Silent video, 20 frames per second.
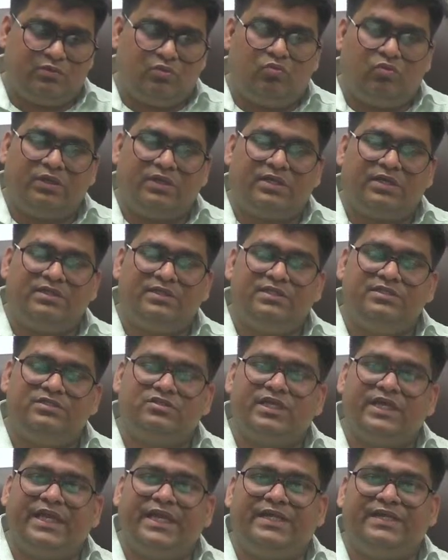What are these
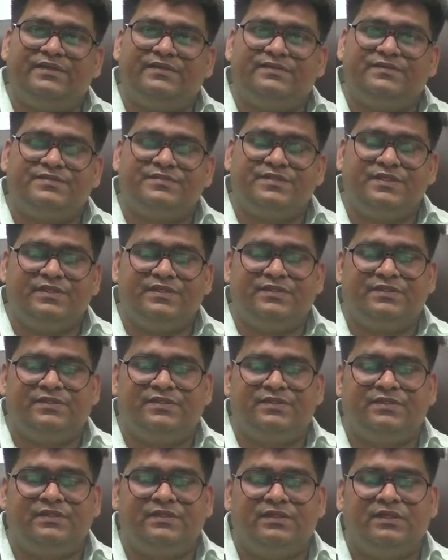
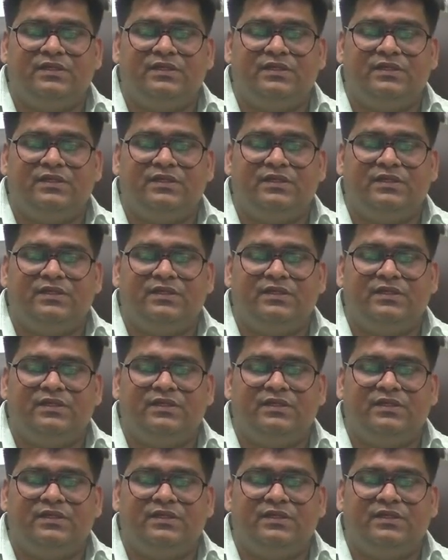characteristics?